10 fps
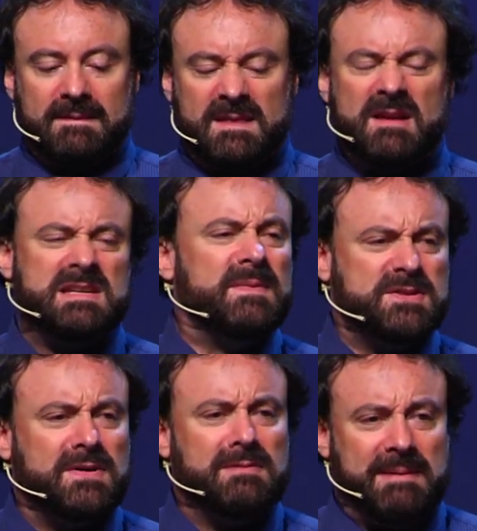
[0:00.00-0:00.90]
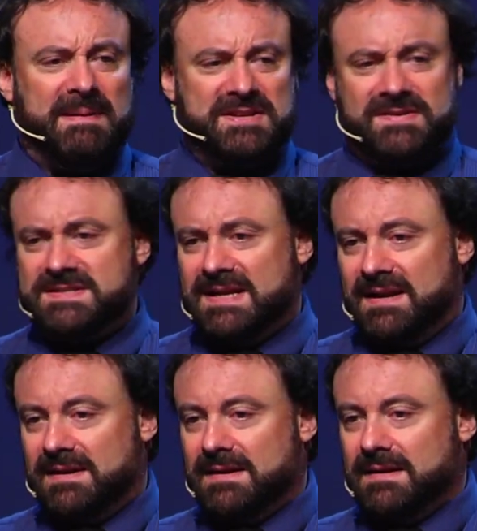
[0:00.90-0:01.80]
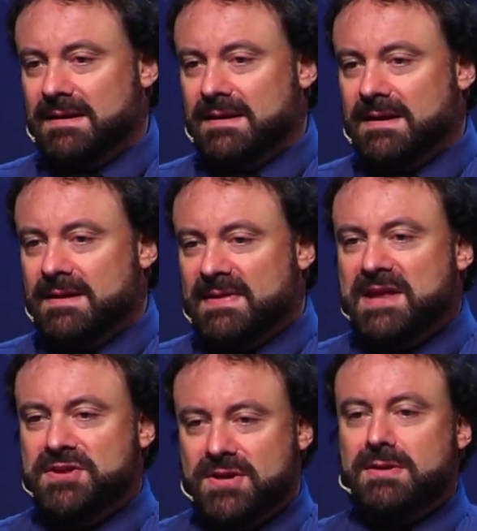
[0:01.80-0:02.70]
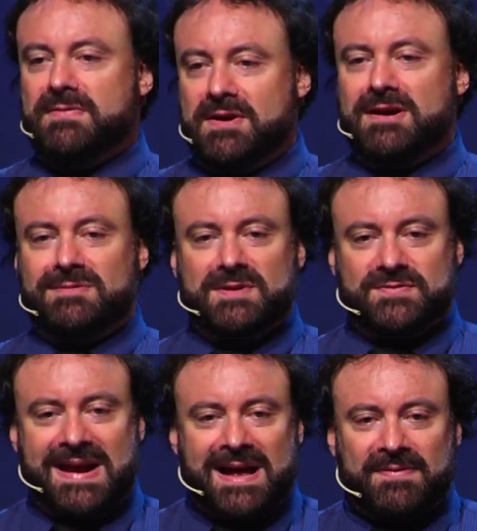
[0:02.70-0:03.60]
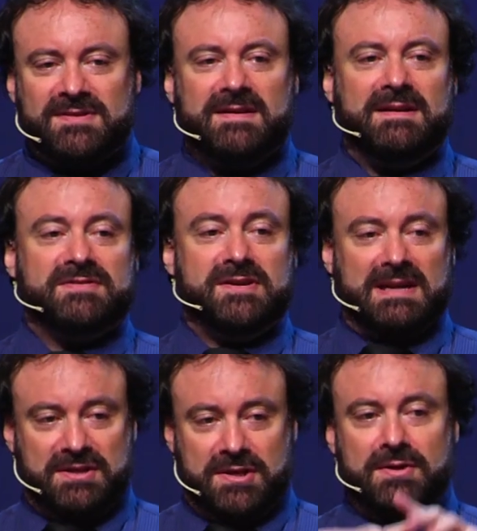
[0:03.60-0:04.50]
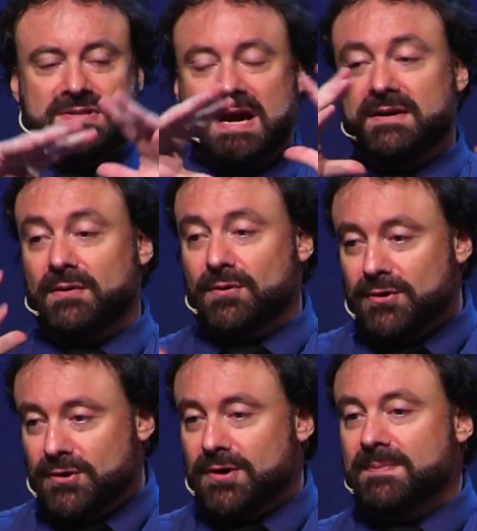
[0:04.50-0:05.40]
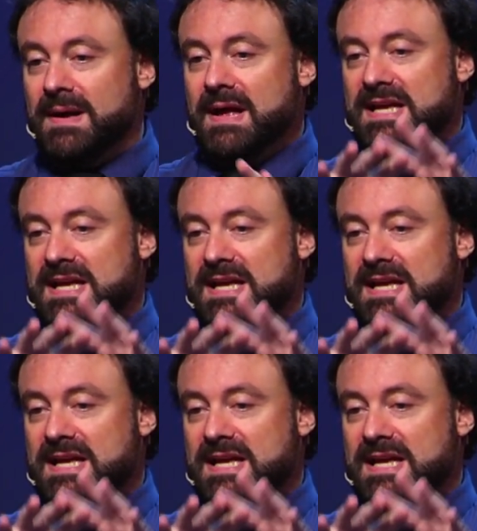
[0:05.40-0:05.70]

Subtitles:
No, something's wrong with that picture, isn't it? They knew the earth was round, so they could use an orb,